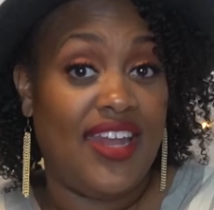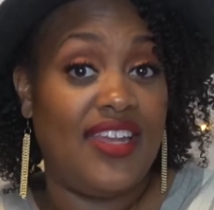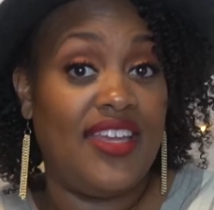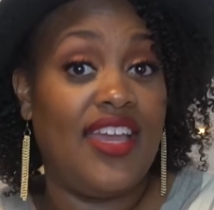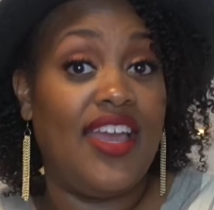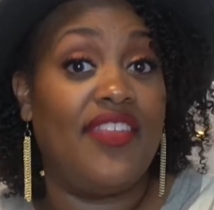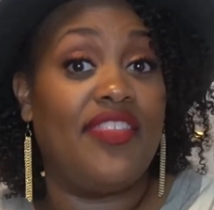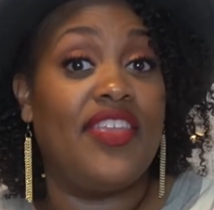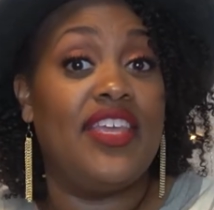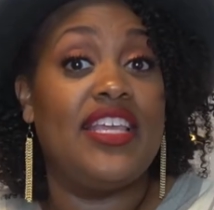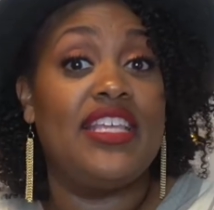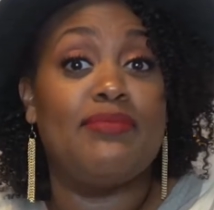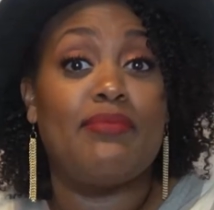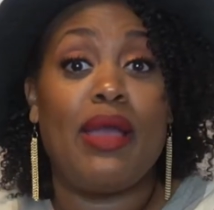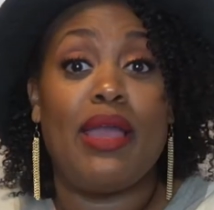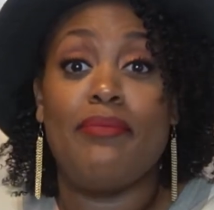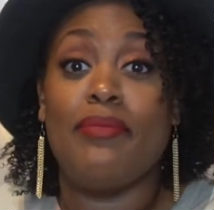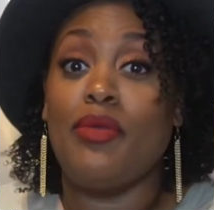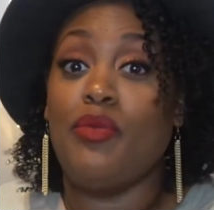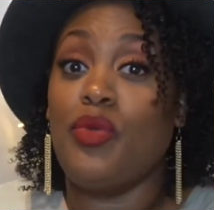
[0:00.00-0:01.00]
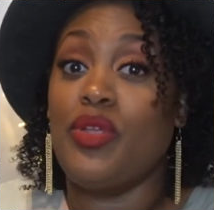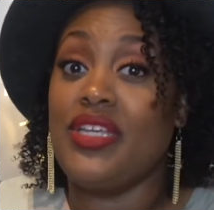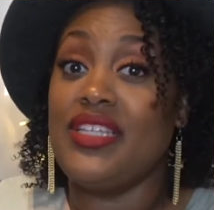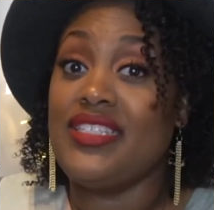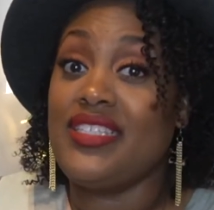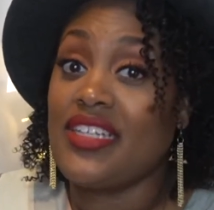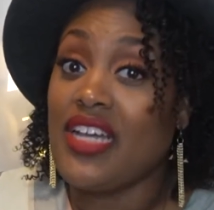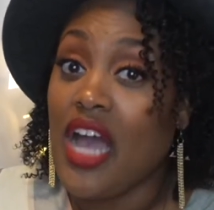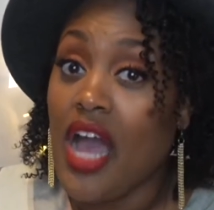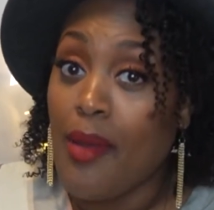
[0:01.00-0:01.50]
it and he might be willing
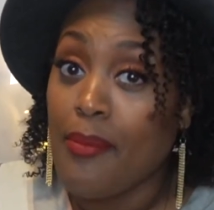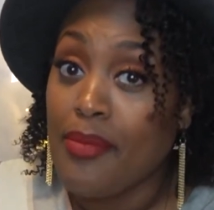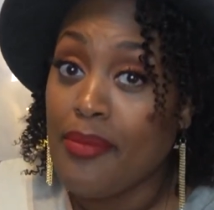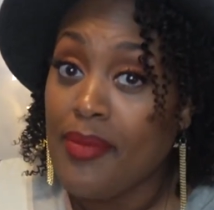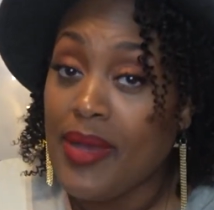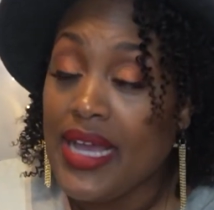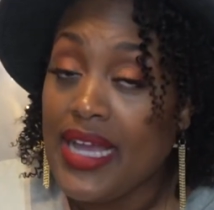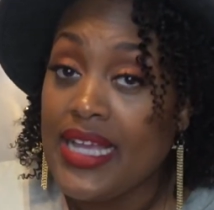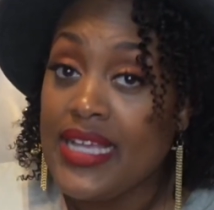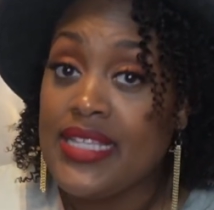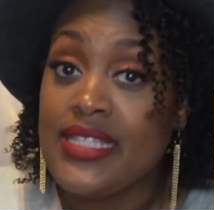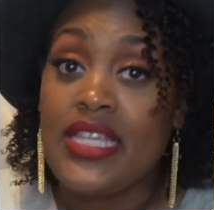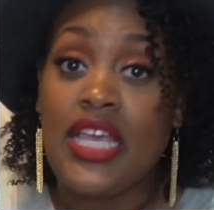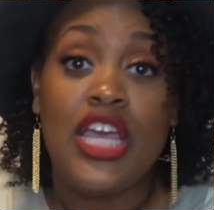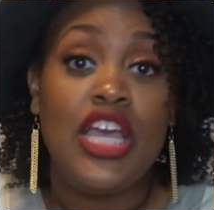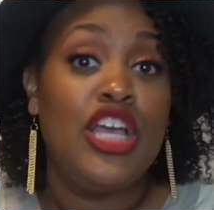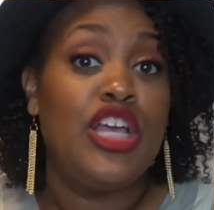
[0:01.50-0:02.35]
to compromise.